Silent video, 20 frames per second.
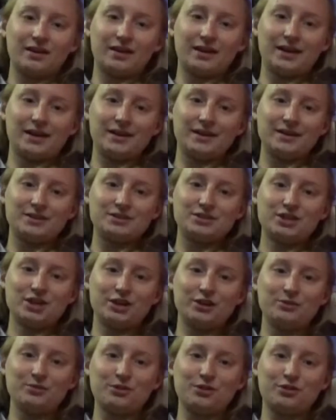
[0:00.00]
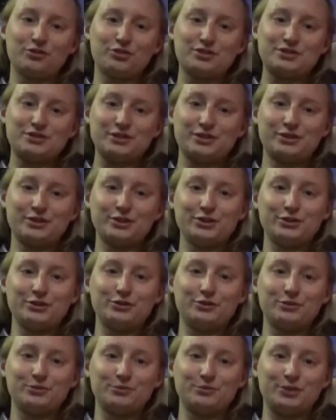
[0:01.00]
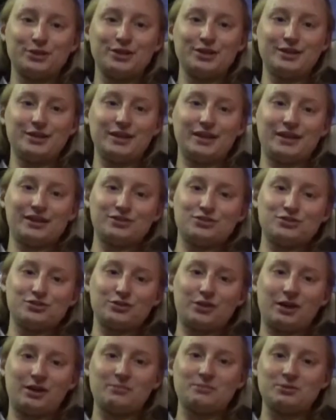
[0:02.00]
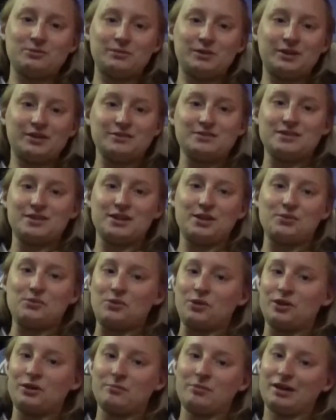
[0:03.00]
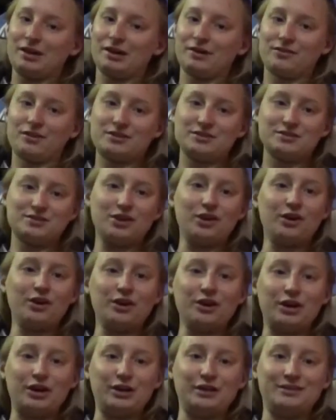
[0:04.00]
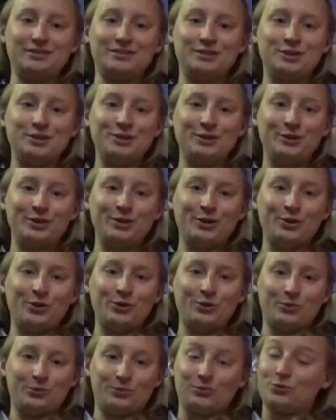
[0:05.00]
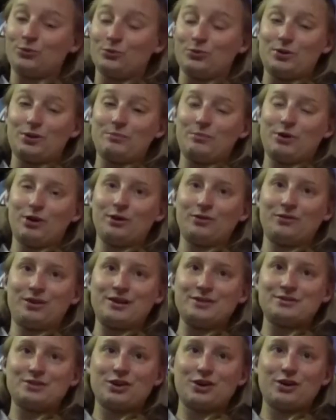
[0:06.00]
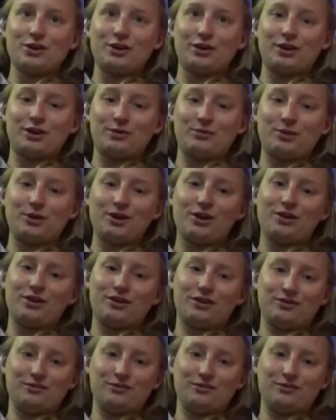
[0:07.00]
I got started with ThreeZero when Andrew came to me and said he wanted to buy a race car, and so we bought a race car, and here we are.